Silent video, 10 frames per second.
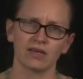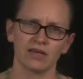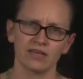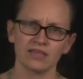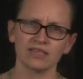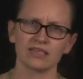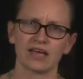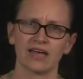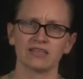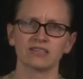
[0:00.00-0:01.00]
In this
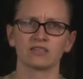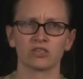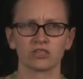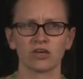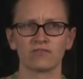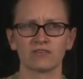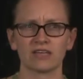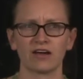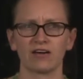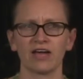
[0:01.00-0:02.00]
case, the surface
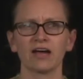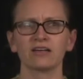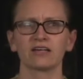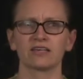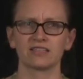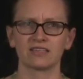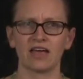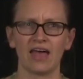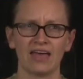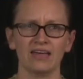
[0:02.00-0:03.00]
area is
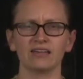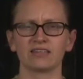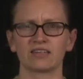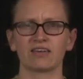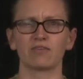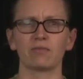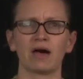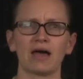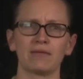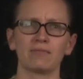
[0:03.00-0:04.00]
given
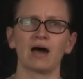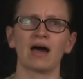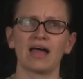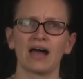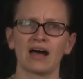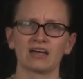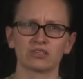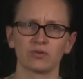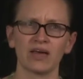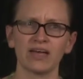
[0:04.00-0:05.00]
by pi r
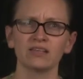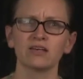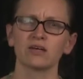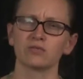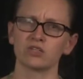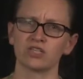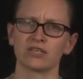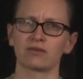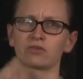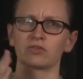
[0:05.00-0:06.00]
squared, which is
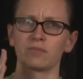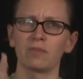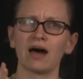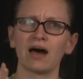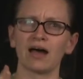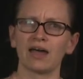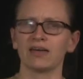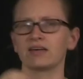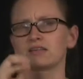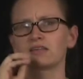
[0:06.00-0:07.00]
equal to pi,
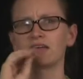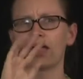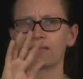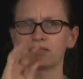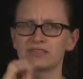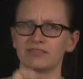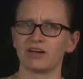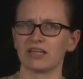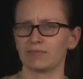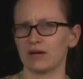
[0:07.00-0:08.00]
the diameter
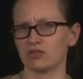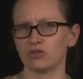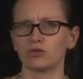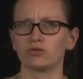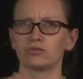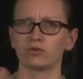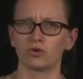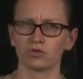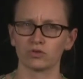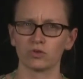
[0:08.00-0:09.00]
divided by 2,
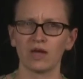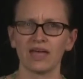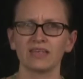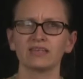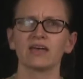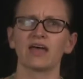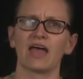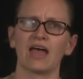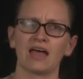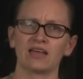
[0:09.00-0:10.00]
all squared.
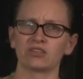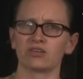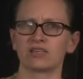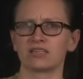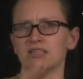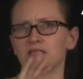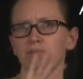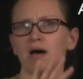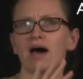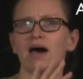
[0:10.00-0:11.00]
And so this is
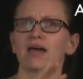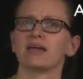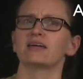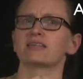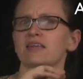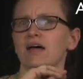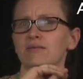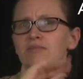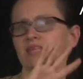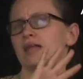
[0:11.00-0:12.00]
pi
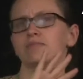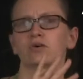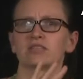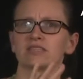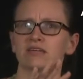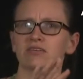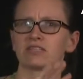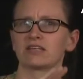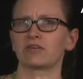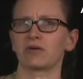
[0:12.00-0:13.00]
times
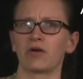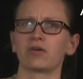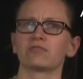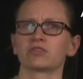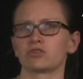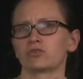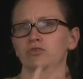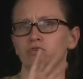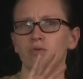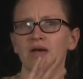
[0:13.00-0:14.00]
10.00 over 2
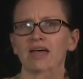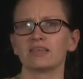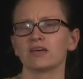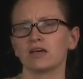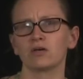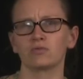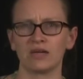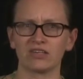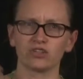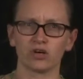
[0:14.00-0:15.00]
squared,
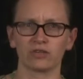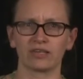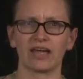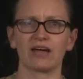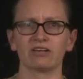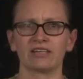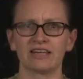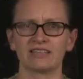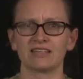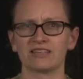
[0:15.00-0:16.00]
which on the
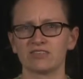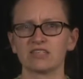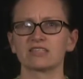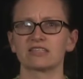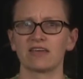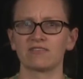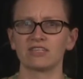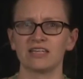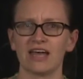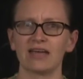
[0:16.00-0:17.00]
calculator gives us
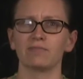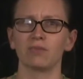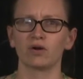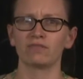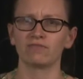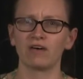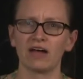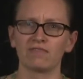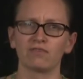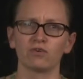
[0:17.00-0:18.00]

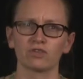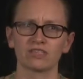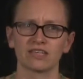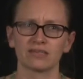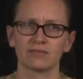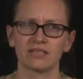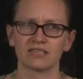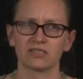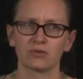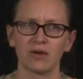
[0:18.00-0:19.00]
78.54
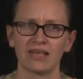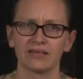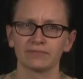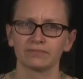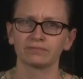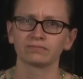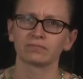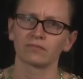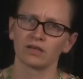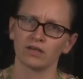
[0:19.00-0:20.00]
centimetres squared.
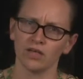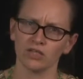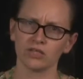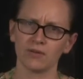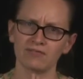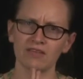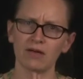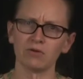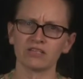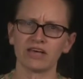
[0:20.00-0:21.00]
So we've now
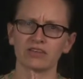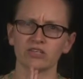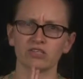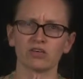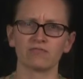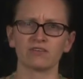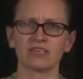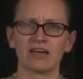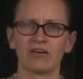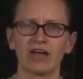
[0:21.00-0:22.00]
worked out the surface
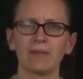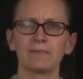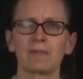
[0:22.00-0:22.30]
area.